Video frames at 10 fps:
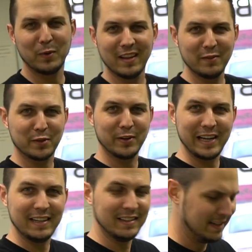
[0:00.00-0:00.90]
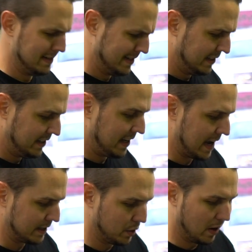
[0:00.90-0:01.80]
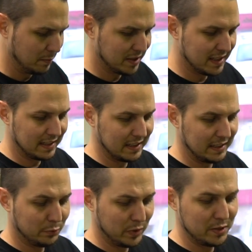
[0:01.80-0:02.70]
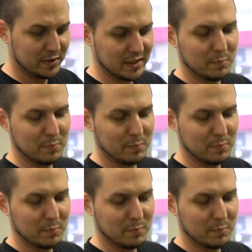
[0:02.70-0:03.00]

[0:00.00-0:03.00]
We love green. Yeah, so I'm just gonna reuse this